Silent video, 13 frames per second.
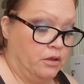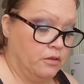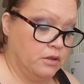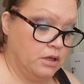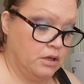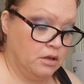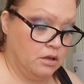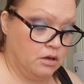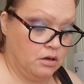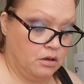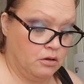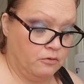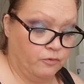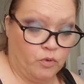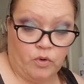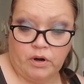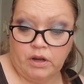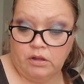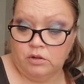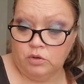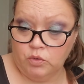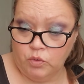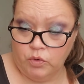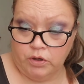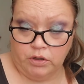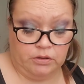Then for
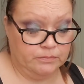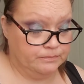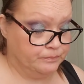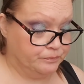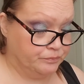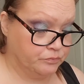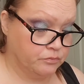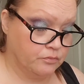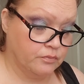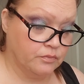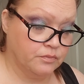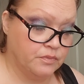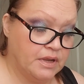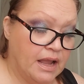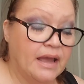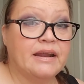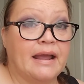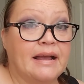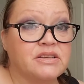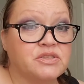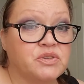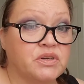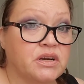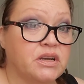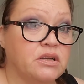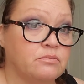Allure, not as
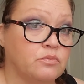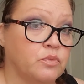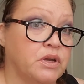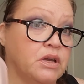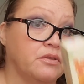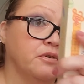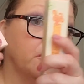great. We get